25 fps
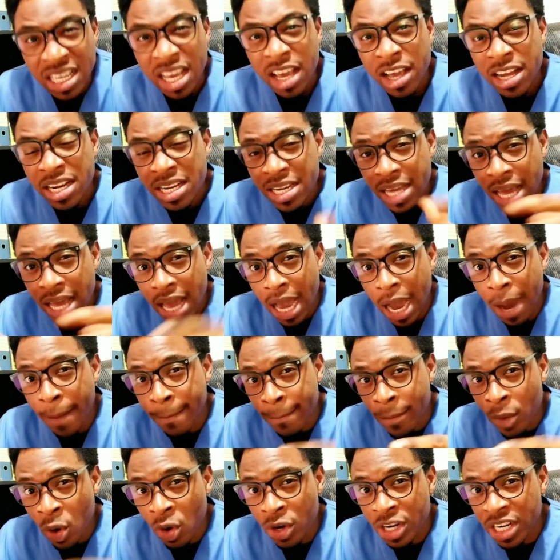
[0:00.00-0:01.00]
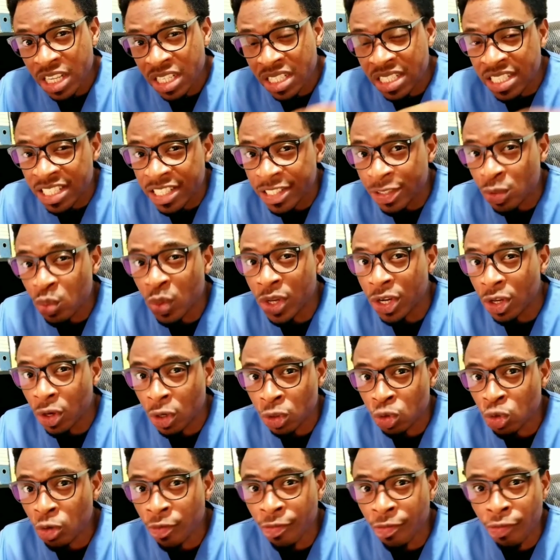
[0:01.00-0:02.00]
they among the things where they
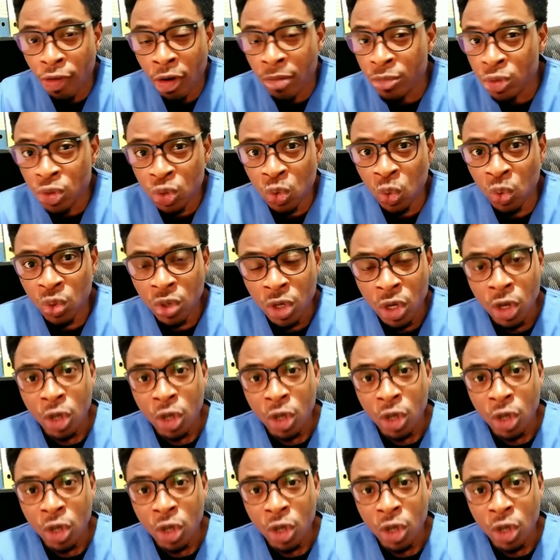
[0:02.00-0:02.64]
also form stone.